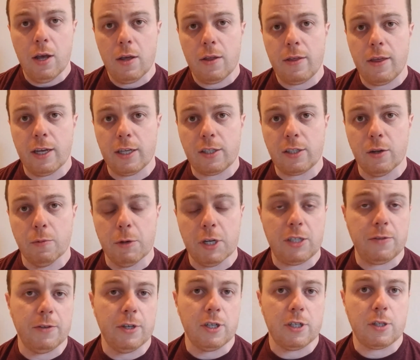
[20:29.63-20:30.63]
Thanks so much for
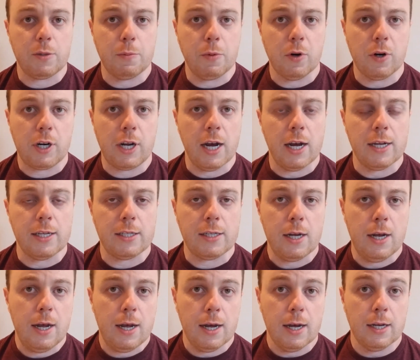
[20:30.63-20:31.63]
your support, guys.
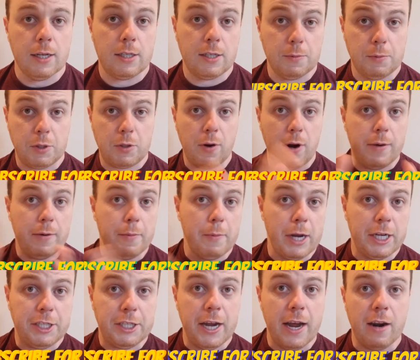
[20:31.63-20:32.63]
Subscribe to my
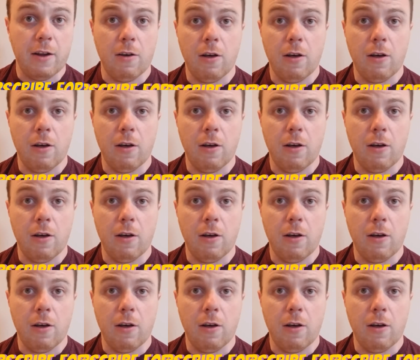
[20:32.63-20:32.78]
channel.